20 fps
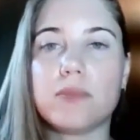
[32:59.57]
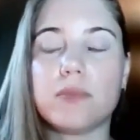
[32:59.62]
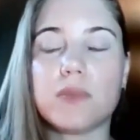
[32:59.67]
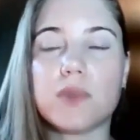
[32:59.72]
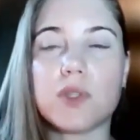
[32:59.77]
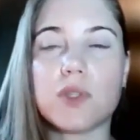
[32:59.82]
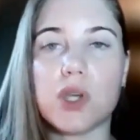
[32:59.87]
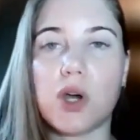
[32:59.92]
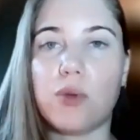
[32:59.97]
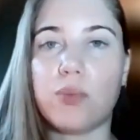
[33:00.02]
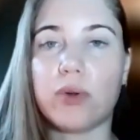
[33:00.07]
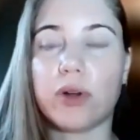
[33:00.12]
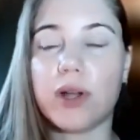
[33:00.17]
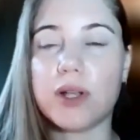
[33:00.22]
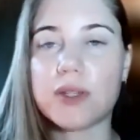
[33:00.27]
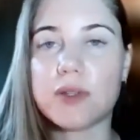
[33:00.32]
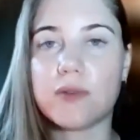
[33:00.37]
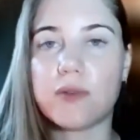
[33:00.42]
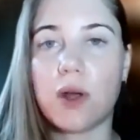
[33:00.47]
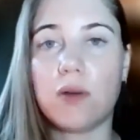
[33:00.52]
So
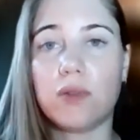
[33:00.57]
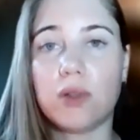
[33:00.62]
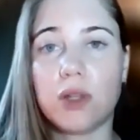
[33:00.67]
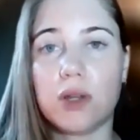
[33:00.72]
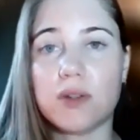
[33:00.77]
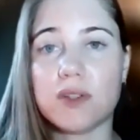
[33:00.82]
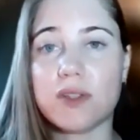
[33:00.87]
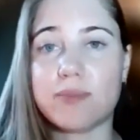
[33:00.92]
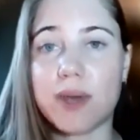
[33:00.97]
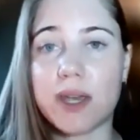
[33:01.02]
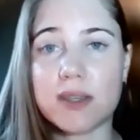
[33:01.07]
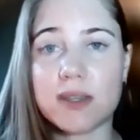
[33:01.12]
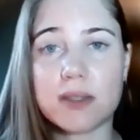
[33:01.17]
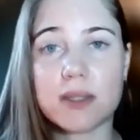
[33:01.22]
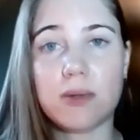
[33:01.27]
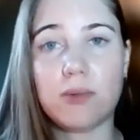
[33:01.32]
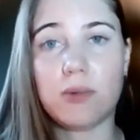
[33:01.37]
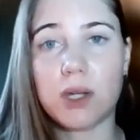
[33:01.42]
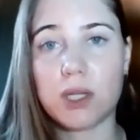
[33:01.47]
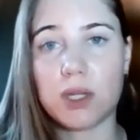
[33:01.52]
progressive overload is
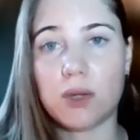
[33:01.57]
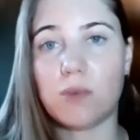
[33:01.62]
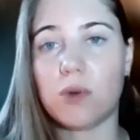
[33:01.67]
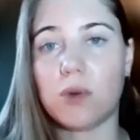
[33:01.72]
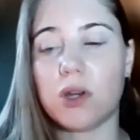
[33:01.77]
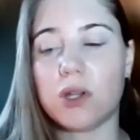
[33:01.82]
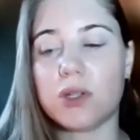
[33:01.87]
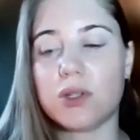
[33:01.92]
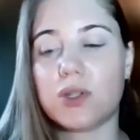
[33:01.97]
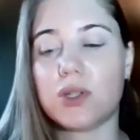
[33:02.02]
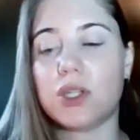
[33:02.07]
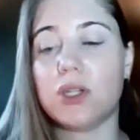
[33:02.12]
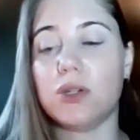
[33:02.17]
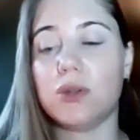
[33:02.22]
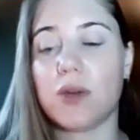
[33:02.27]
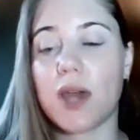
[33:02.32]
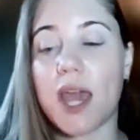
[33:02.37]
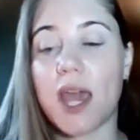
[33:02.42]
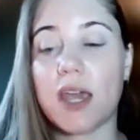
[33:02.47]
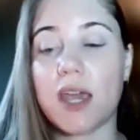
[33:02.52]
basically what you want
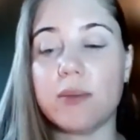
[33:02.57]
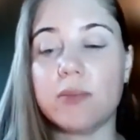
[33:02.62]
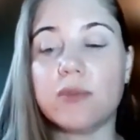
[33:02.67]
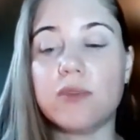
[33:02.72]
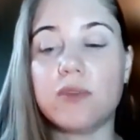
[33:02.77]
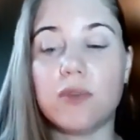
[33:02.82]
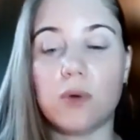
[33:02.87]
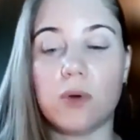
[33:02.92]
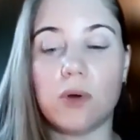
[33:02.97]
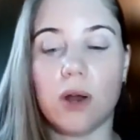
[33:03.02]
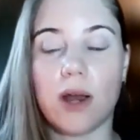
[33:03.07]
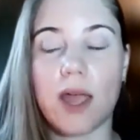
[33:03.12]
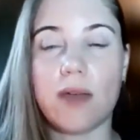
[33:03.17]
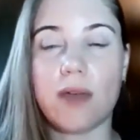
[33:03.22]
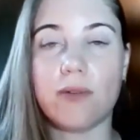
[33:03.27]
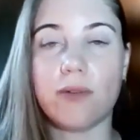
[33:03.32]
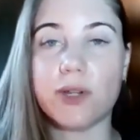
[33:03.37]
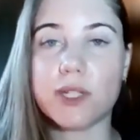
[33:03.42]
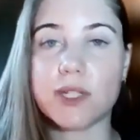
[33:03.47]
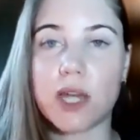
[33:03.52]
to aim for
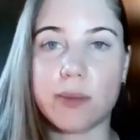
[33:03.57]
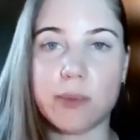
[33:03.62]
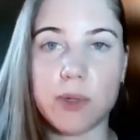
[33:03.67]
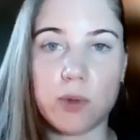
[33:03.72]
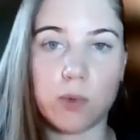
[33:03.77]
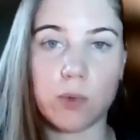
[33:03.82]
every time you